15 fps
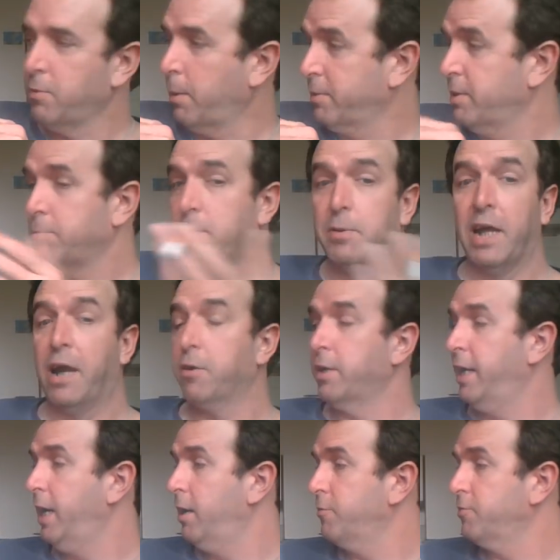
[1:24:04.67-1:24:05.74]
I'm giving it an hour and
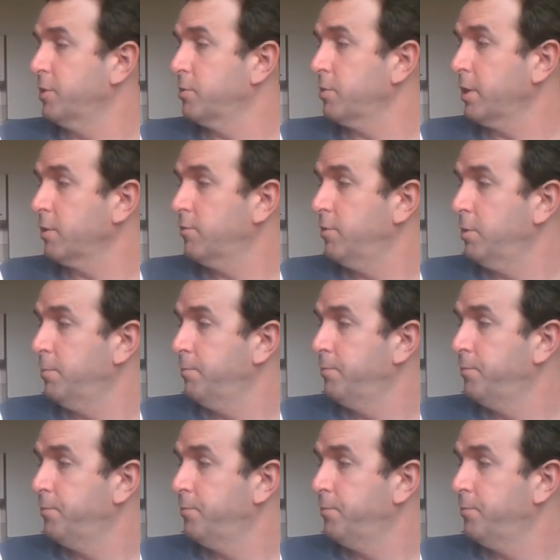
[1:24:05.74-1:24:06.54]
a half, feature-length film.